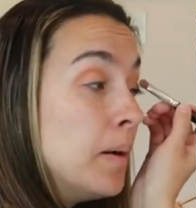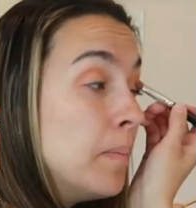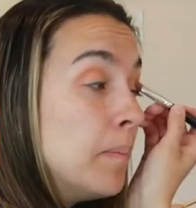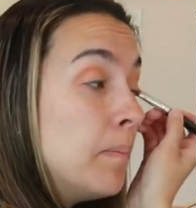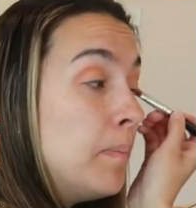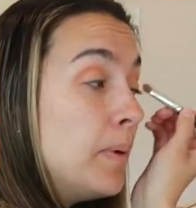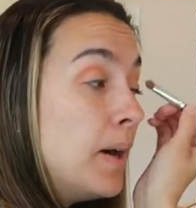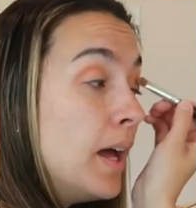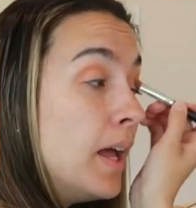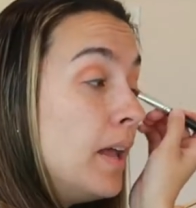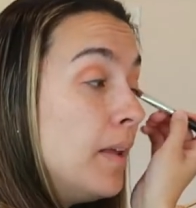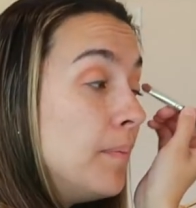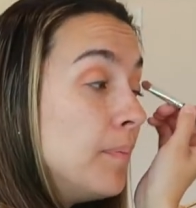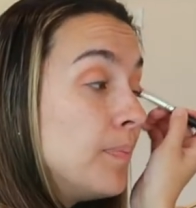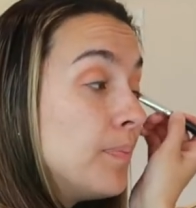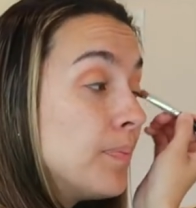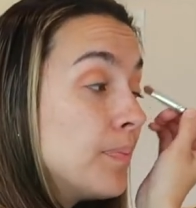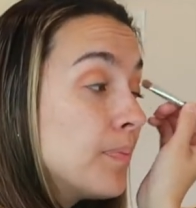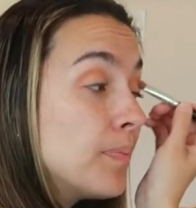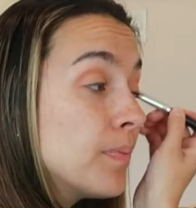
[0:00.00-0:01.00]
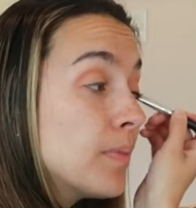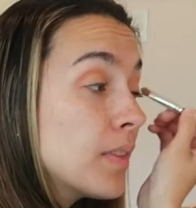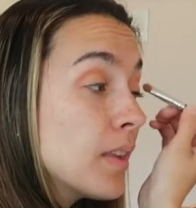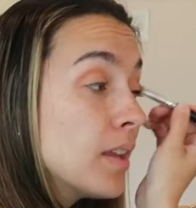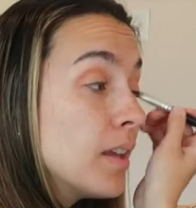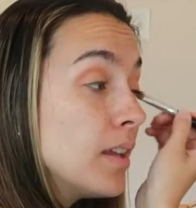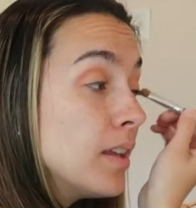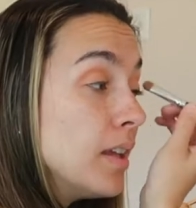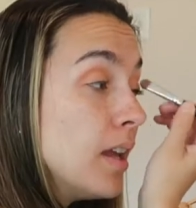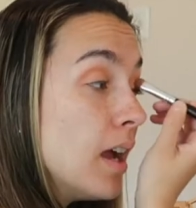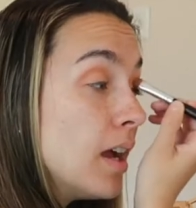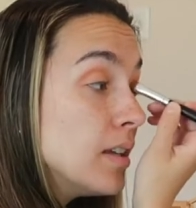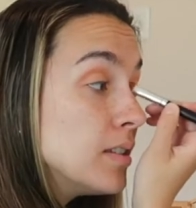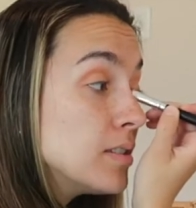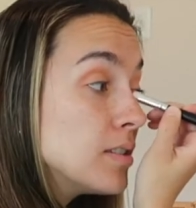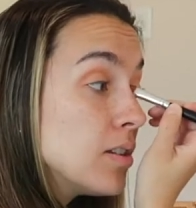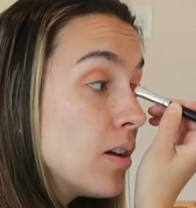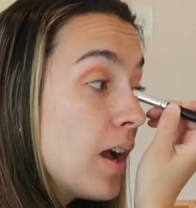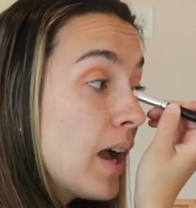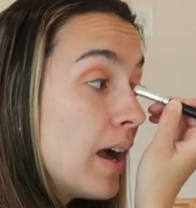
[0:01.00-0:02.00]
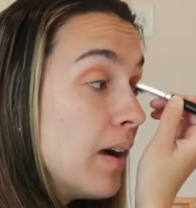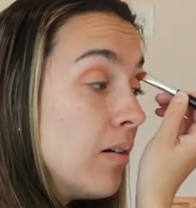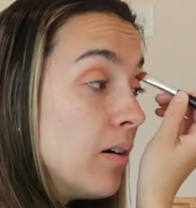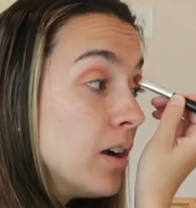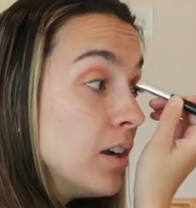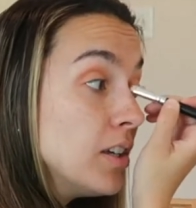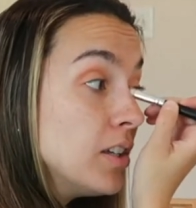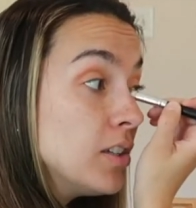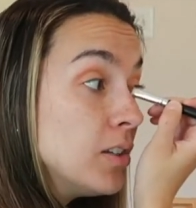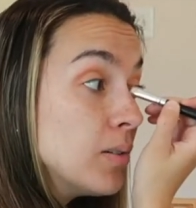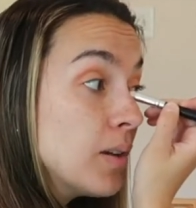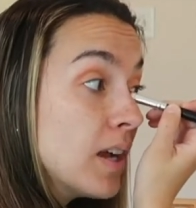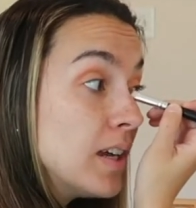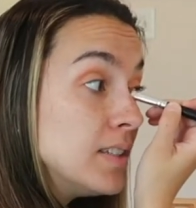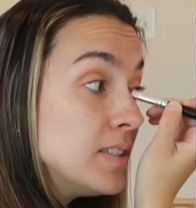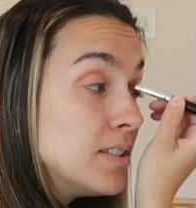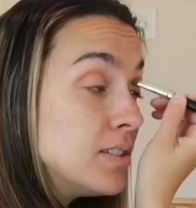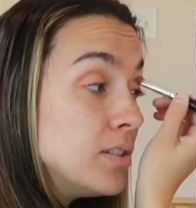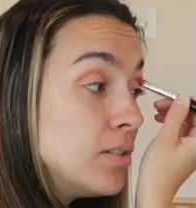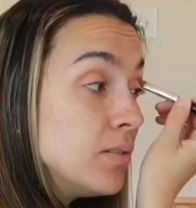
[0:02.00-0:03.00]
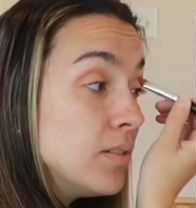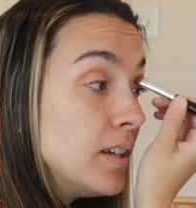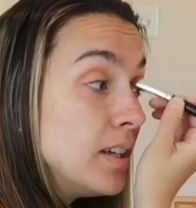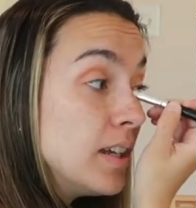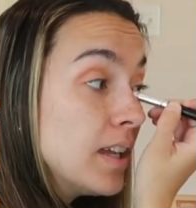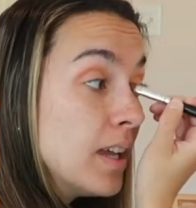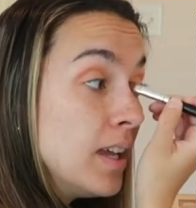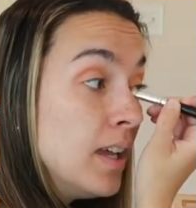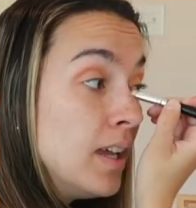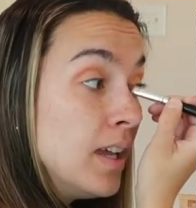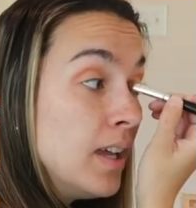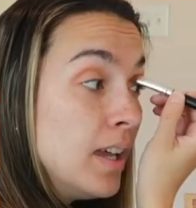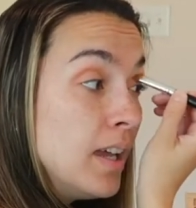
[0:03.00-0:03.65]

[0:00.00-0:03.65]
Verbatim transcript: But yeah, so how are you guys doing?